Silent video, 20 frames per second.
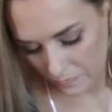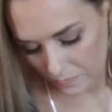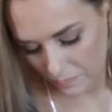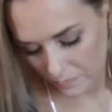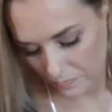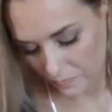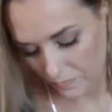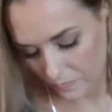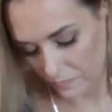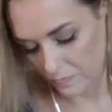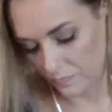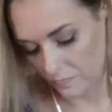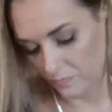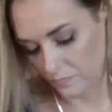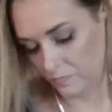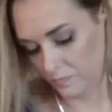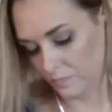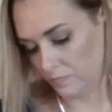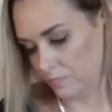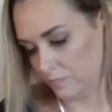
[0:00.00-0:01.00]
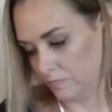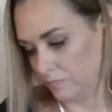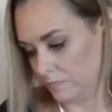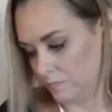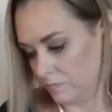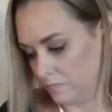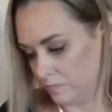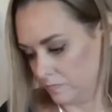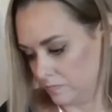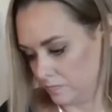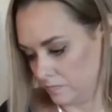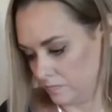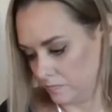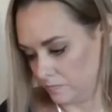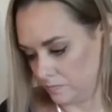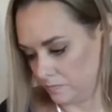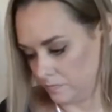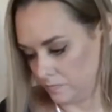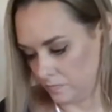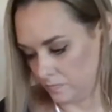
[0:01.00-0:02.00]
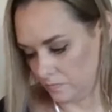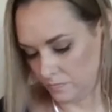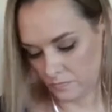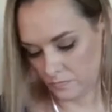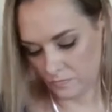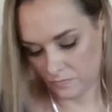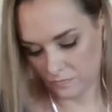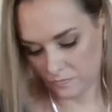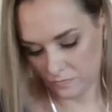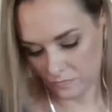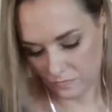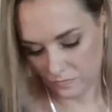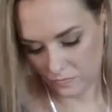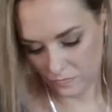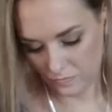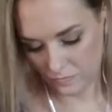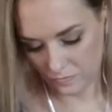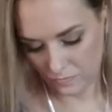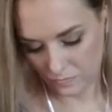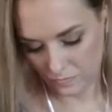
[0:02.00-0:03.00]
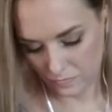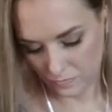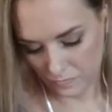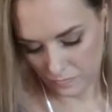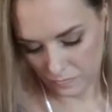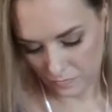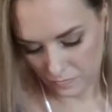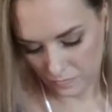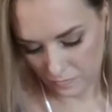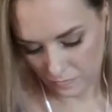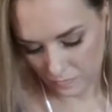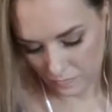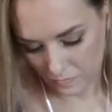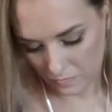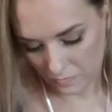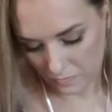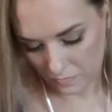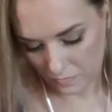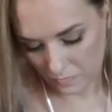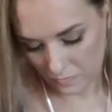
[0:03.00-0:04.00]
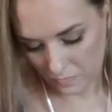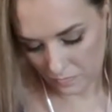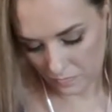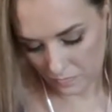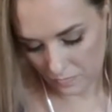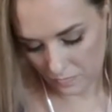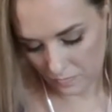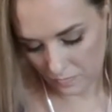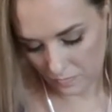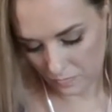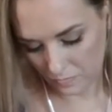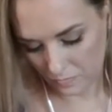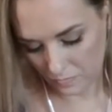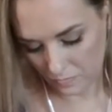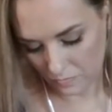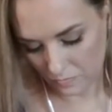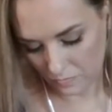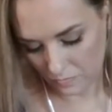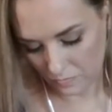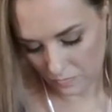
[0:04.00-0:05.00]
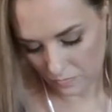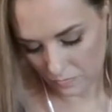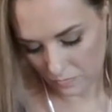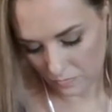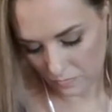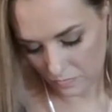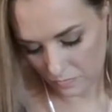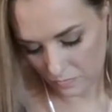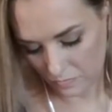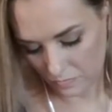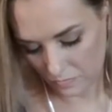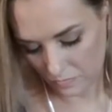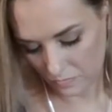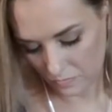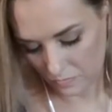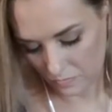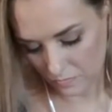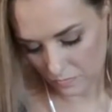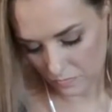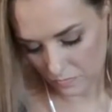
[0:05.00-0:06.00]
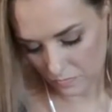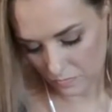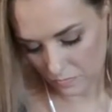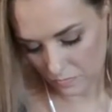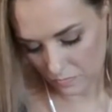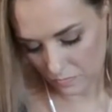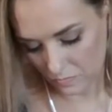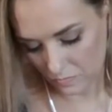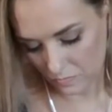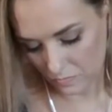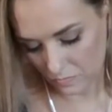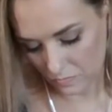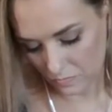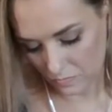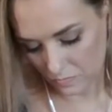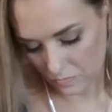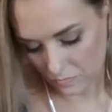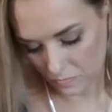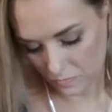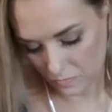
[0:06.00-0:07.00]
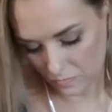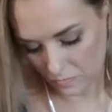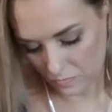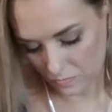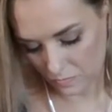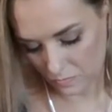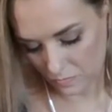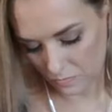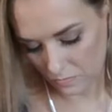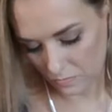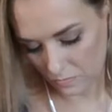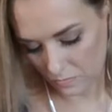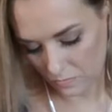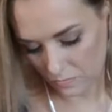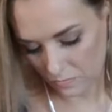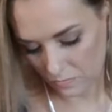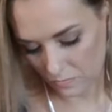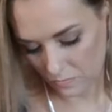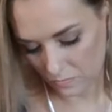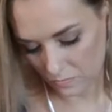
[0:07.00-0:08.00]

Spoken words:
[no speech]